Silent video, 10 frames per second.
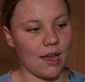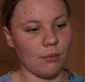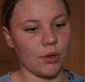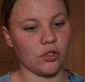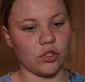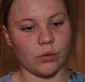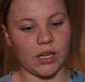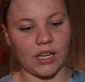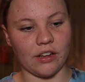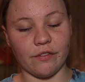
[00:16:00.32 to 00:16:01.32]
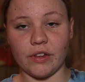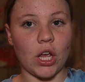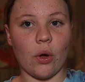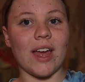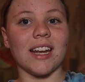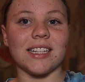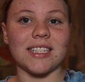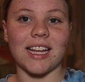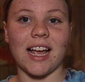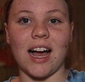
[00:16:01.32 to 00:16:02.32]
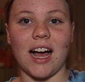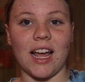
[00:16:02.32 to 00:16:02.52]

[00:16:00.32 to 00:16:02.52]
am doing video editing.